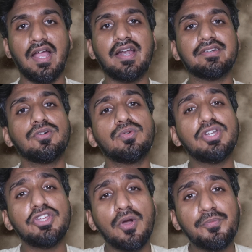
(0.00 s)
And the
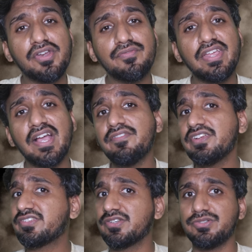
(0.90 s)
only option we have
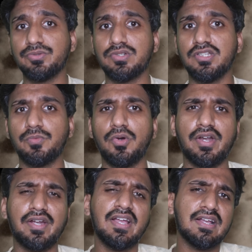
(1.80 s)
is a nuclear
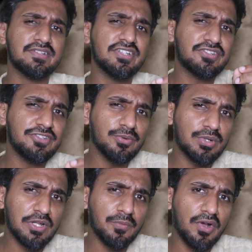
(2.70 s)
warhead. This
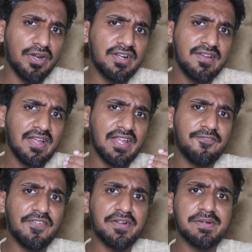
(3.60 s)
nuclear warhead,
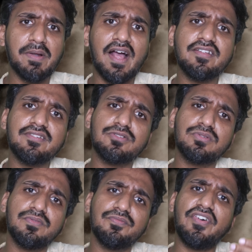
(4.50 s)
if it blasts
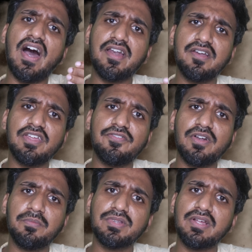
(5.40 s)
far away
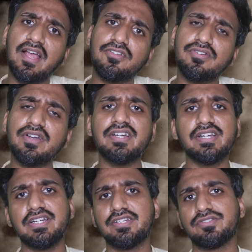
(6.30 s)
from the asteroid,
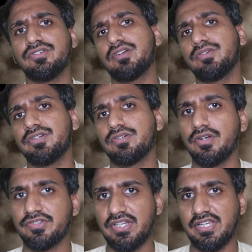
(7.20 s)
it is not going to
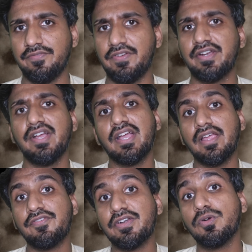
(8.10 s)
cause any effect.
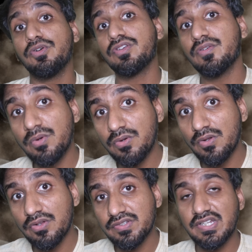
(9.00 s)
If it goes too
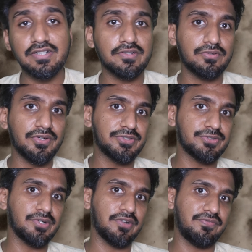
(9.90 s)
close, it is going
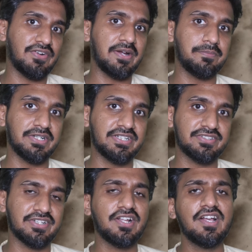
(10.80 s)
to cause
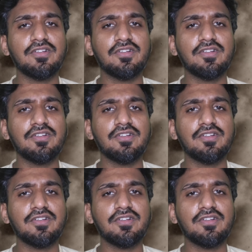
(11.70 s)
fragmentation.